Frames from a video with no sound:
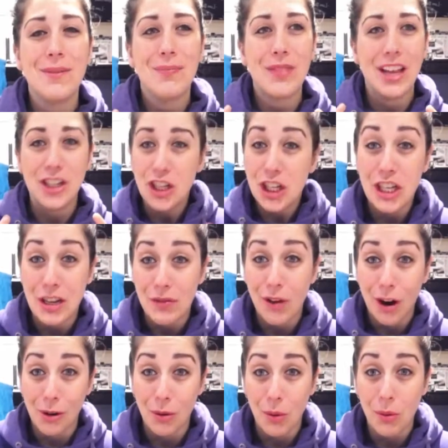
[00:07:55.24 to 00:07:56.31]
achieve
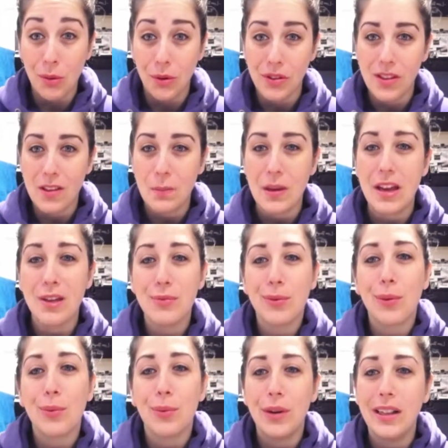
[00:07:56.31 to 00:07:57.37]
our goals, is because
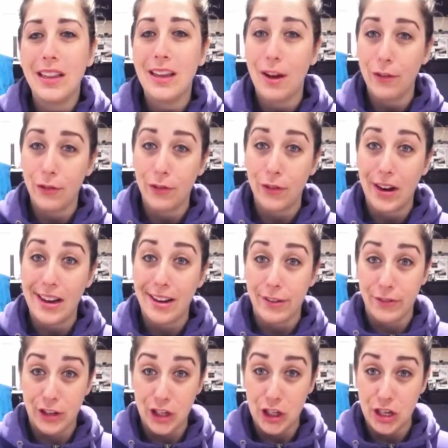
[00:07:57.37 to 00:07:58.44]
we're really afraid
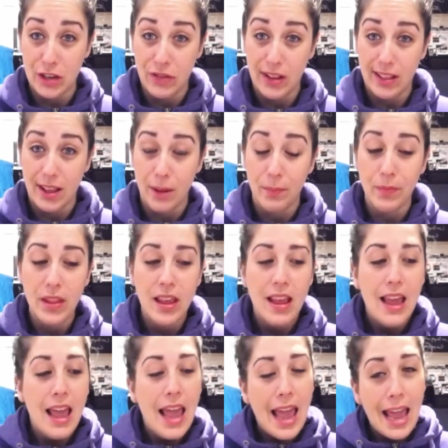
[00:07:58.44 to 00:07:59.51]
of achieving them.
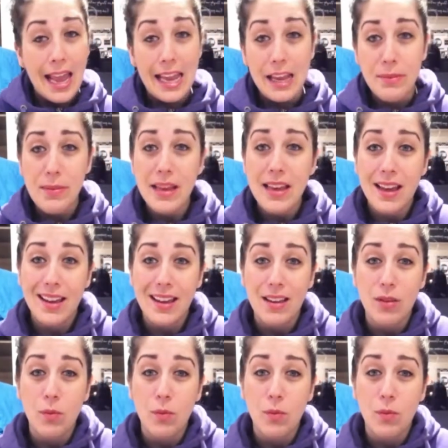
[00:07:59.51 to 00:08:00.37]
Because